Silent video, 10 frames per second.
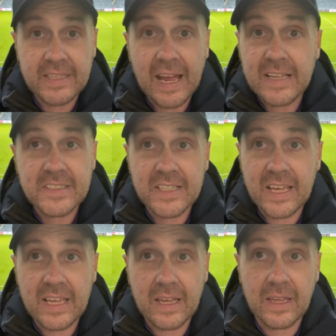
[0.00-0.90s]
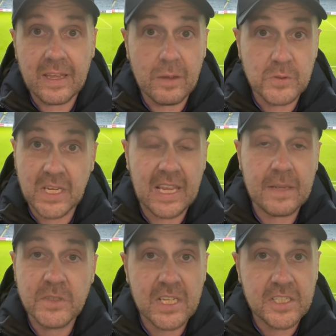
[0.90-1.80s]
he had tonight. It was a
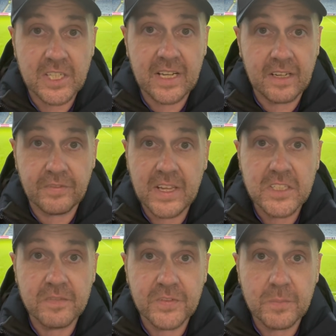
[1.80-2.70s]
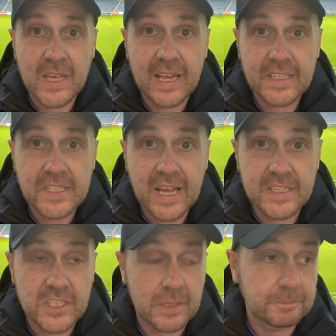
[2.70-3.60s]
game-changing intervention from Yanis
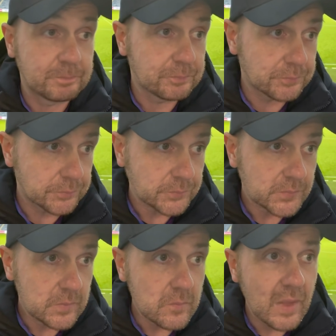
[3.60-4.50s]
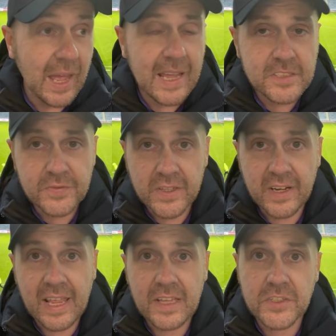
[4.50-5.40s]
Hadji. As for the
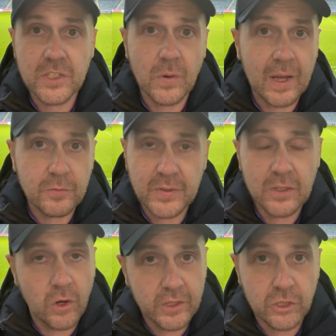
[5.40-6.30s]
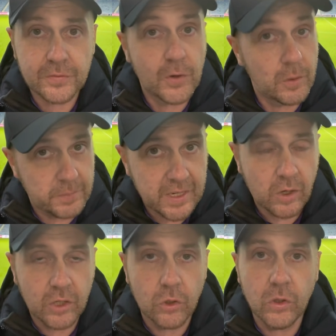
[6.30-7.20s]
rest, you know, Alfie not in good form, but he
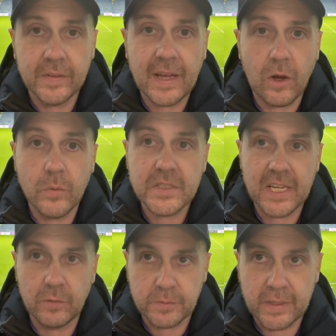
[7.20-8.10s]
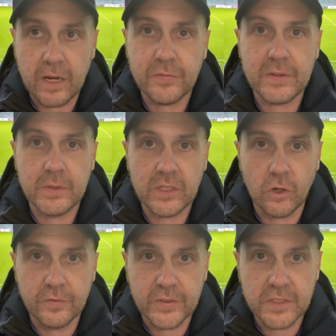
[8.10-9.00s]
got a goal, and that always helps with Alfie when the
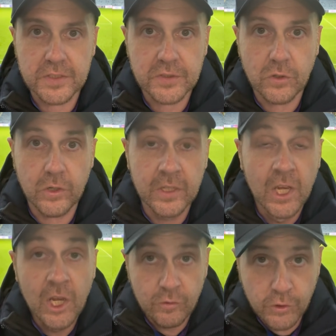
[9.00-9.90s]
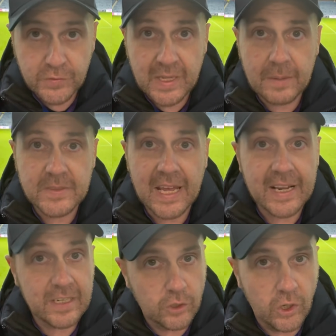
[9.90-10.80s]
confidence is going. Roof kept
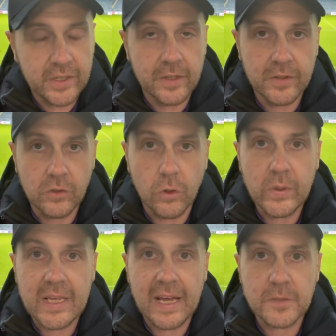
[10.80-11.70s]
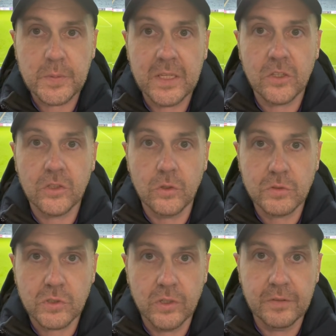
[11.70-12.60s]
at it, got another goal. He has been in good
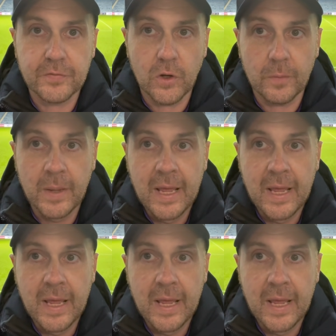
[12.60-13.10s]
goal-scoring form.